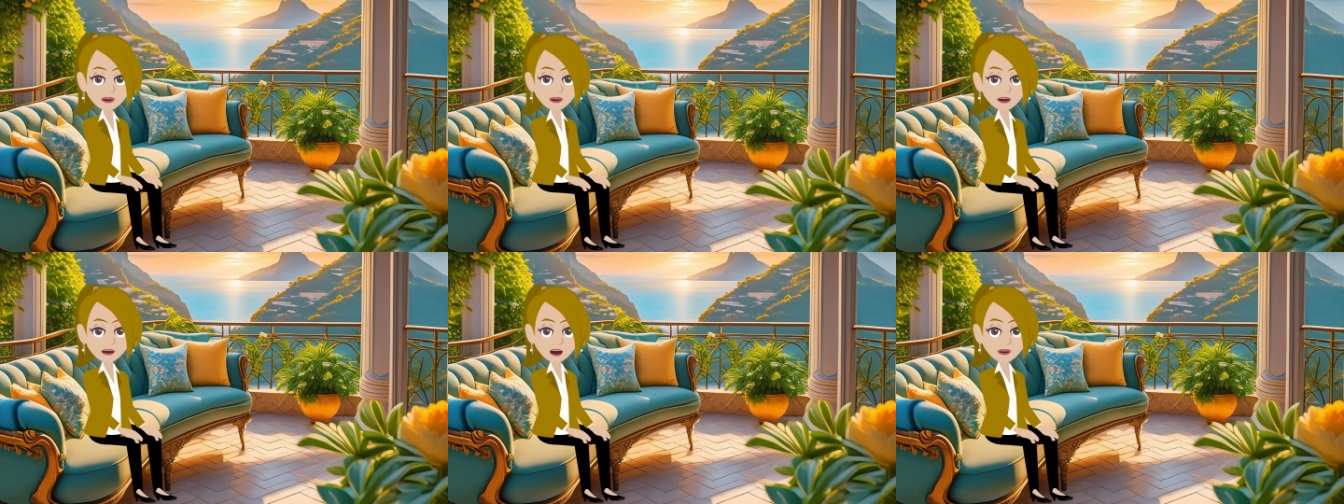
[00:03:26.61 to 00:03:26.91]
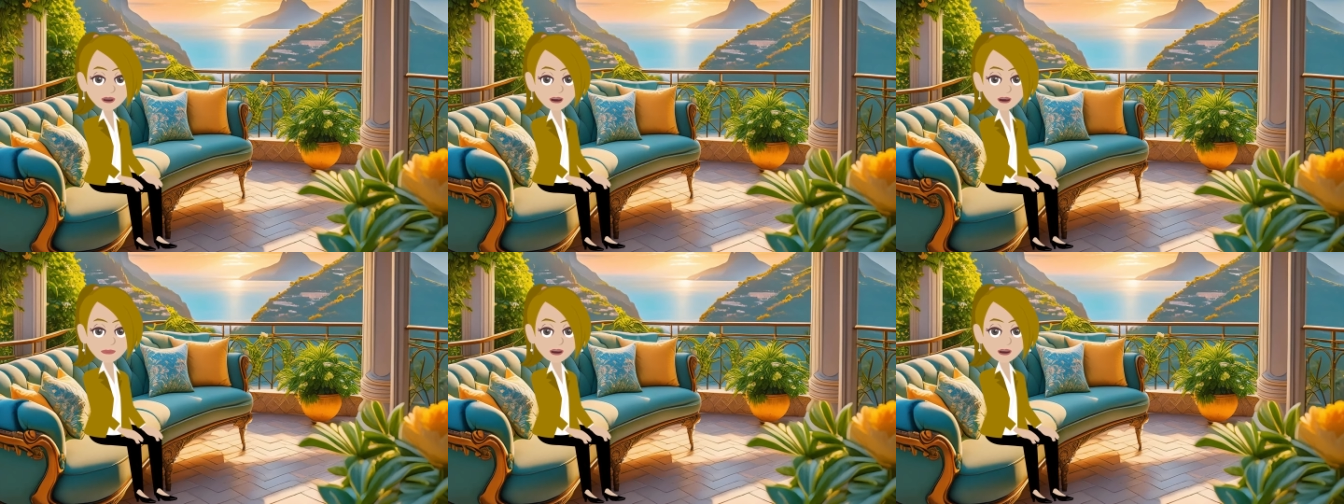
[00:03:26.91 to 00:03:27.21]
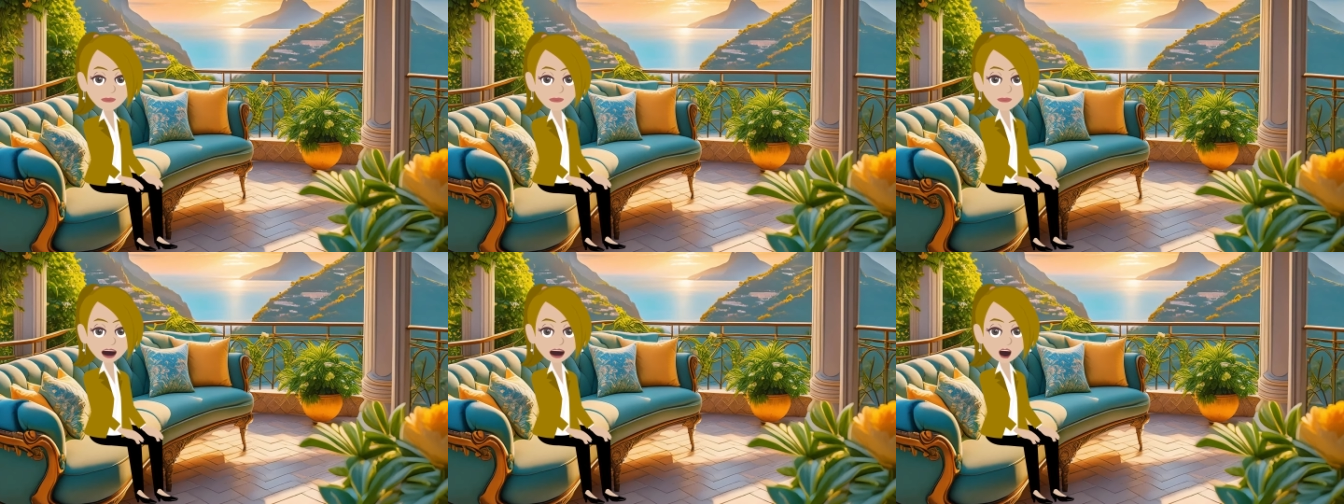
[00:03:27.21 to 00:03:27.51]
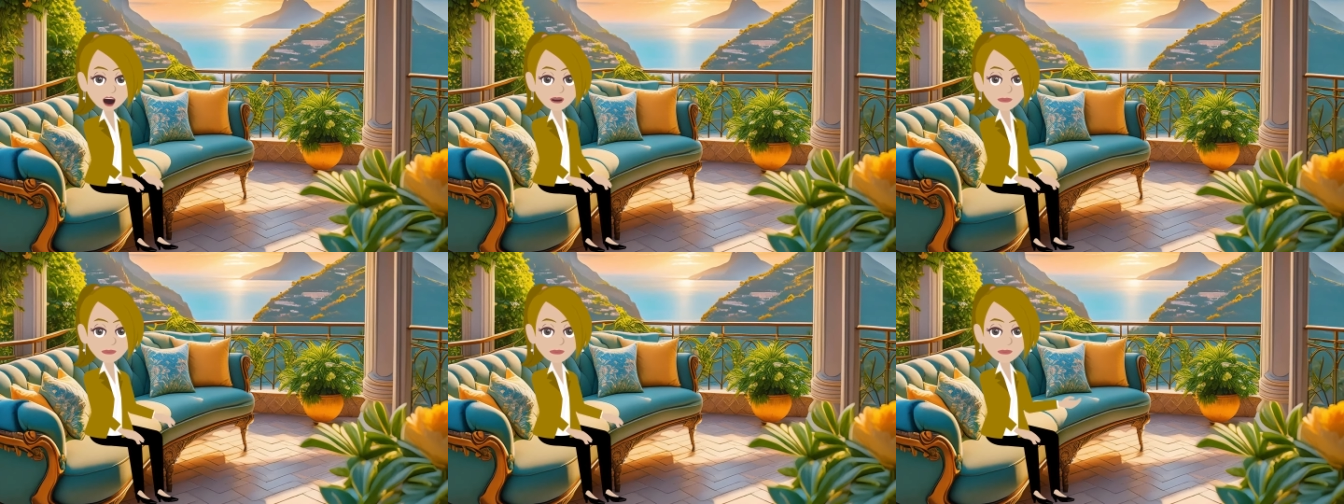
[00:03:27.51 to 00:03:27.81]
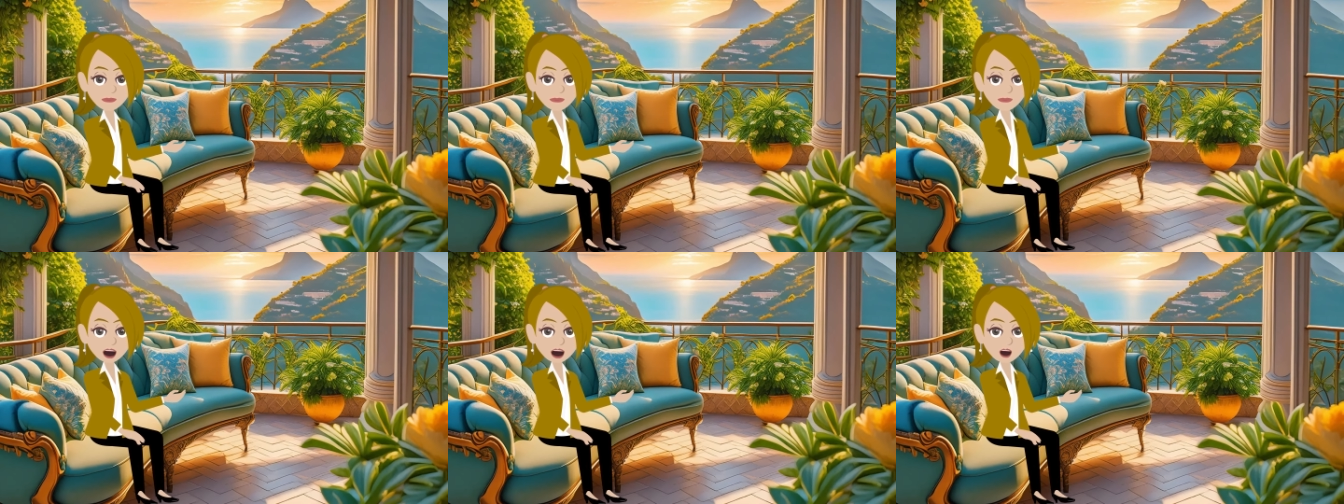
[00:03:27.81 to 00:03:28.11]
you would have just stayed
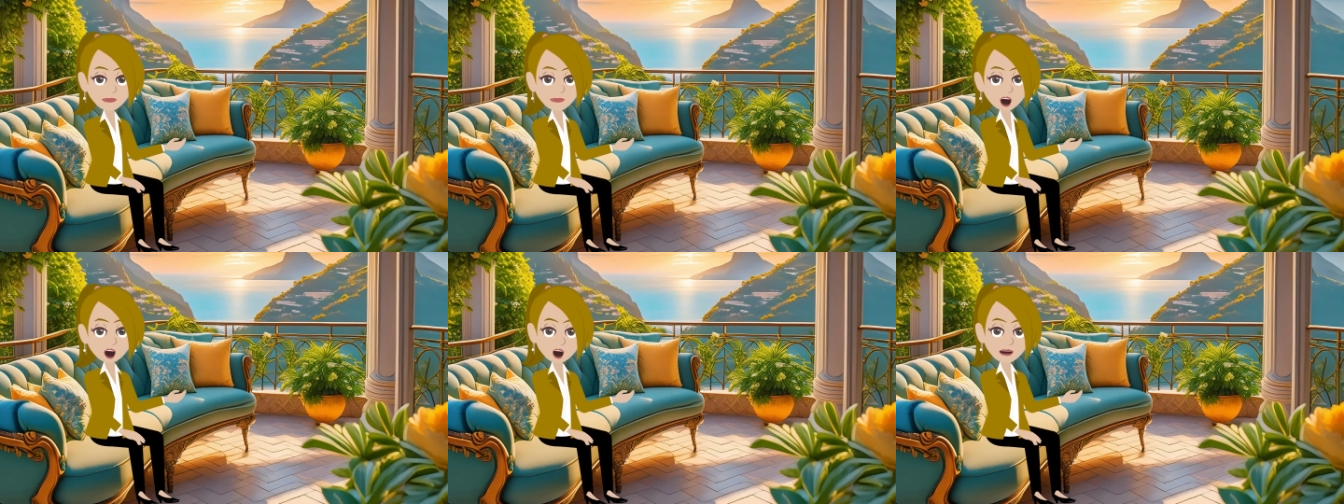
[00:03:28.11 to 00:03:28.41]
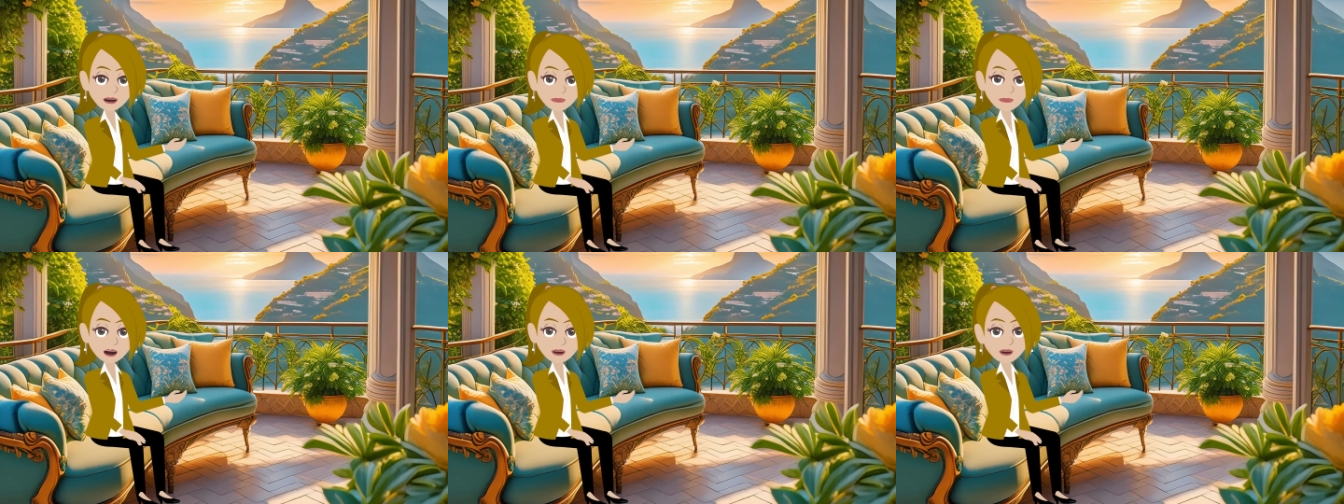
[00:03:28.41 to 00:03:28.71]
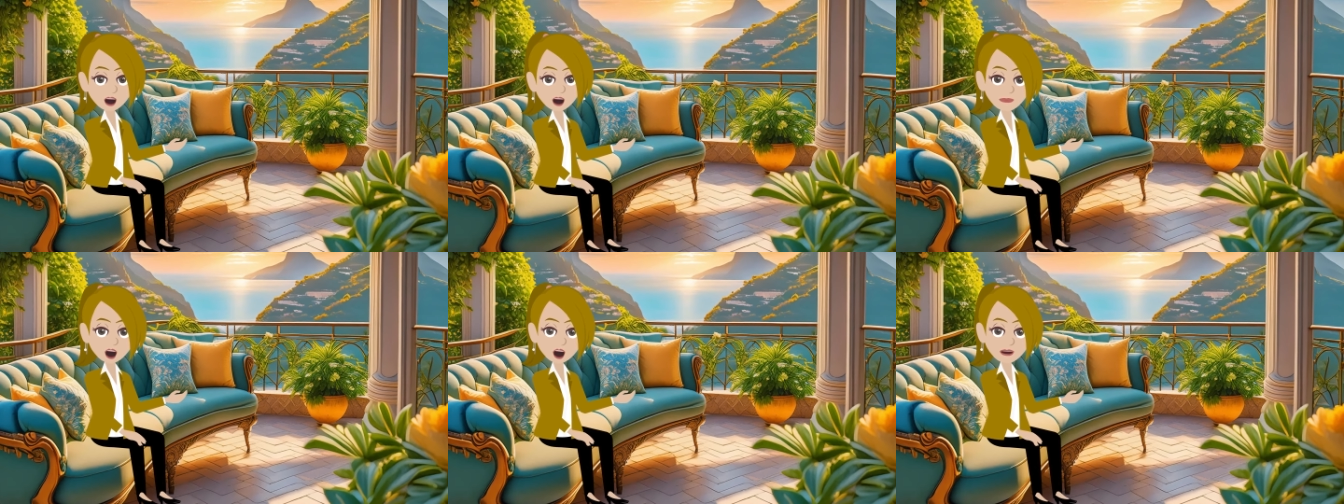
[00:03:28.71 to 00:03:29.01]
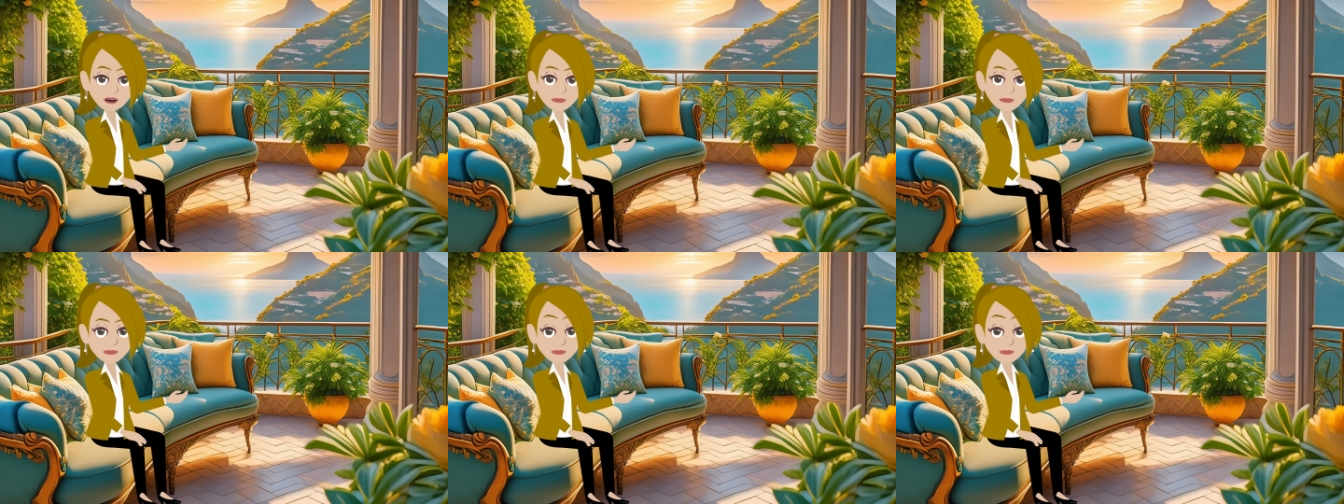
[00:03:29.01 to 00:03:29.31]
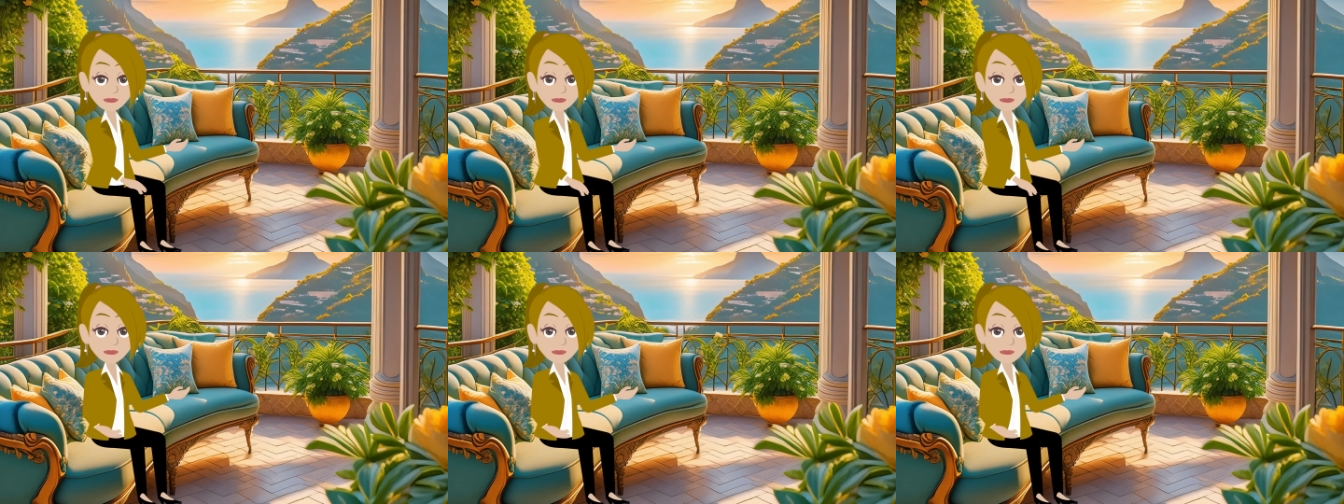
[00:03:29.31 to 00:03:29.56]
source energy with us.